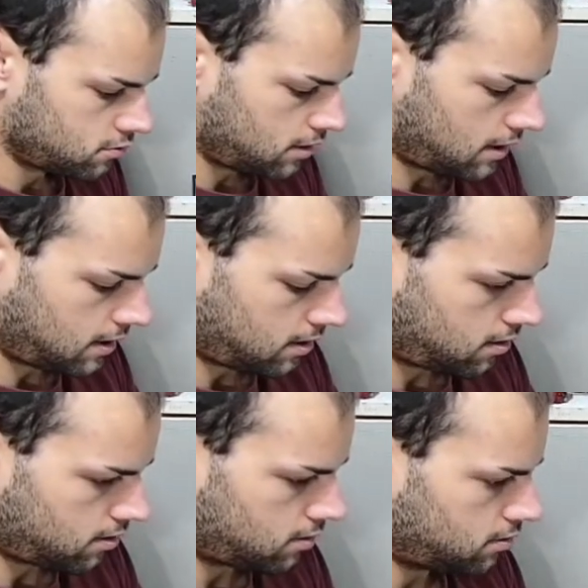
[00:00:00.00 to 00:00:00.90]

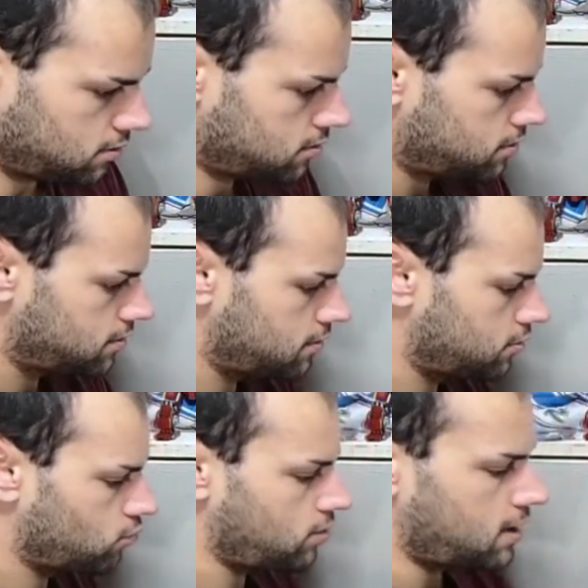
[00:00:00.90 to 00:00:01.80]
And the
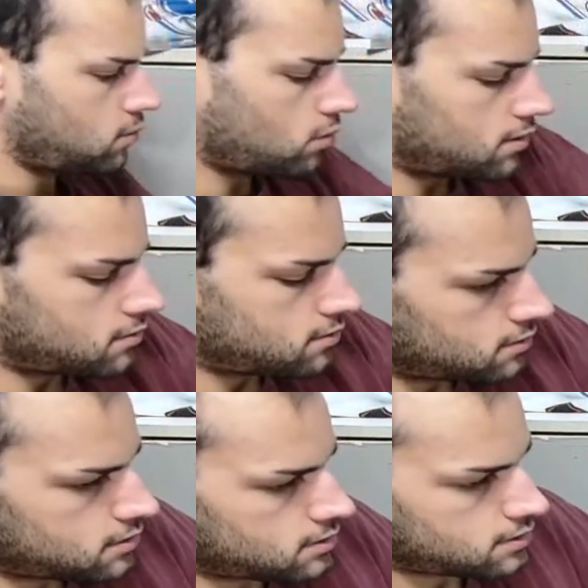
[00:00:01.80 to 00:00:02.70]
gray
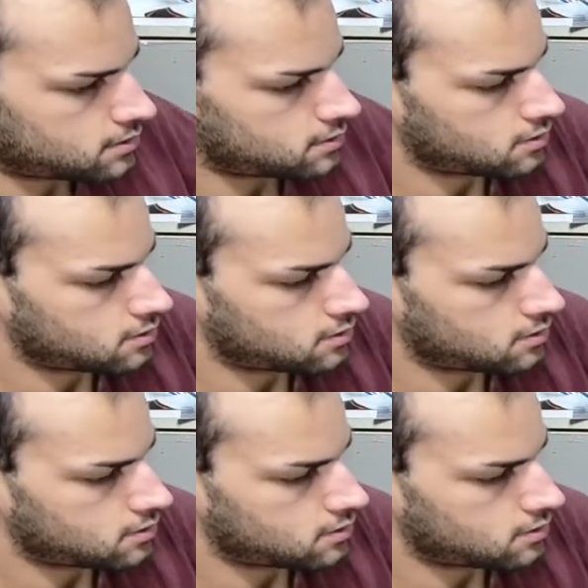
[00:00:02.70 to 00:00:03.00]
ones.